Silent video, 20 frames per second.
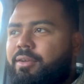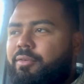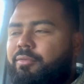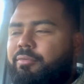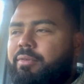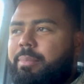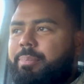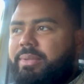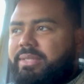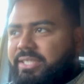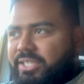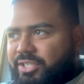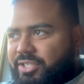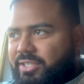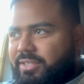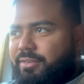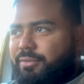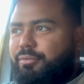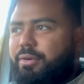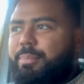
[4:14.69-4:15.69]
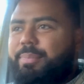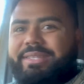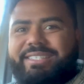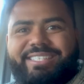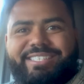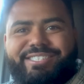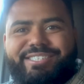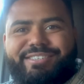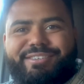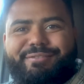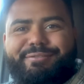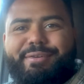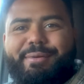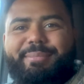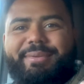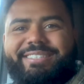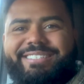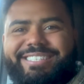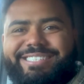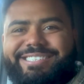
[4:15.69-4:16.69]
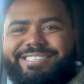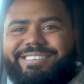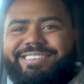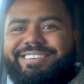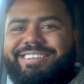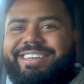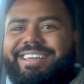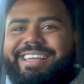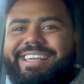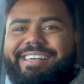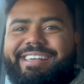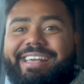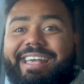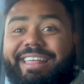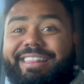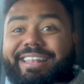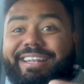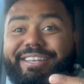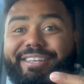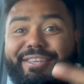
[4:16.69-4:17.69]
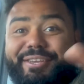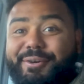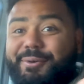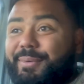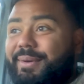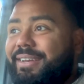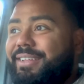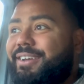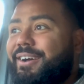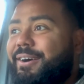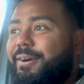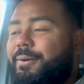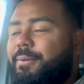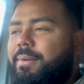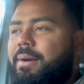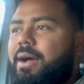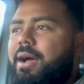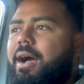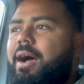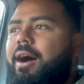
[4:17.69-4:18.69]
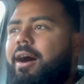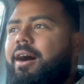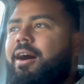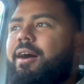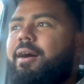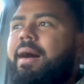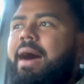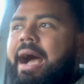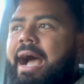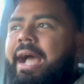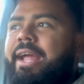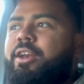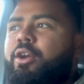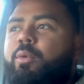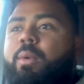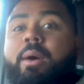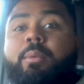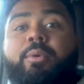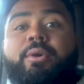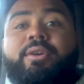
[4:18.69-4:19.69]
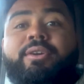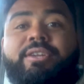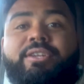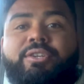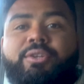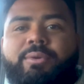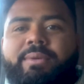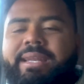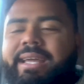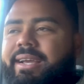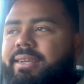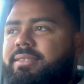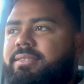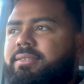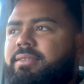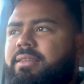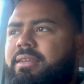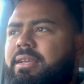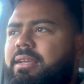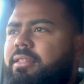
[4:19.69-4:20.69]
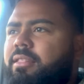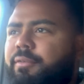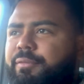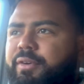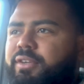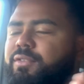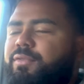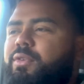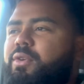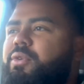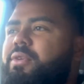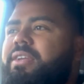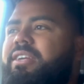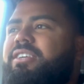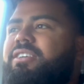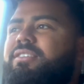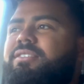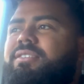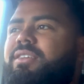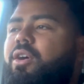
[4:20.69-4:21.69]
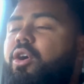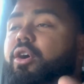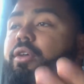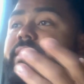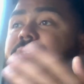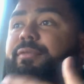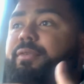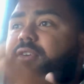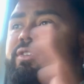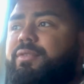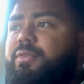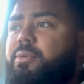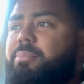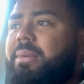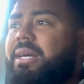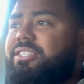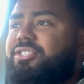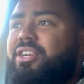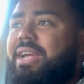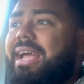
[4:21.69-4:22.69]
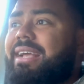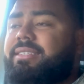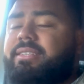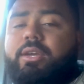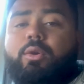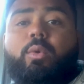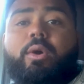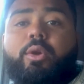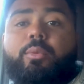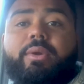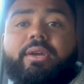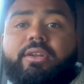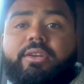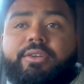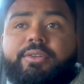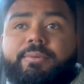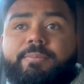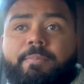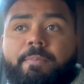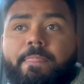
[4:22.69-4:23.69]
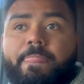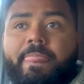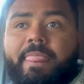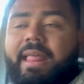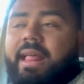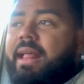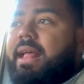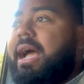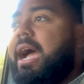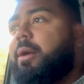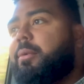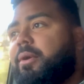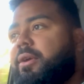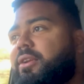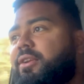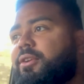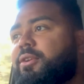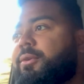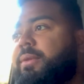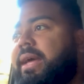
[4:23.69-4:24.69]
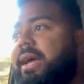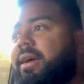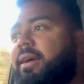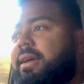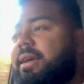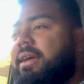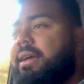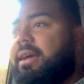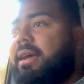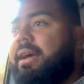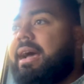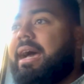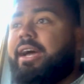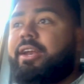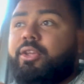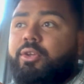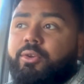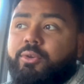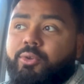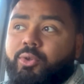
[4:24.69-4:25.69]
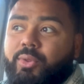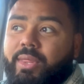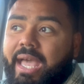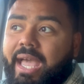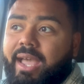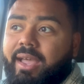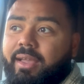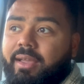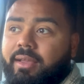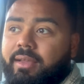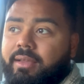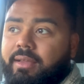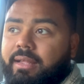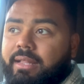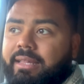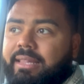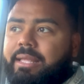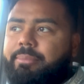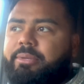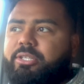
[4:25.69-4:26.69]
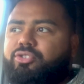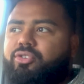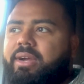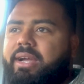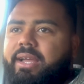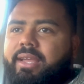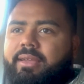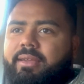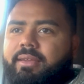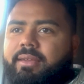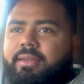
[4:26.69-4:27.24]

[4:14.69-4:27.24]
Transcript: Repetition, repetition, repetition. And then you would go, oh, I know what we're going to do next. The first few years, or the first few months, you're asking, what are we going to do? How are we going to do that? How do you do that? Let me try.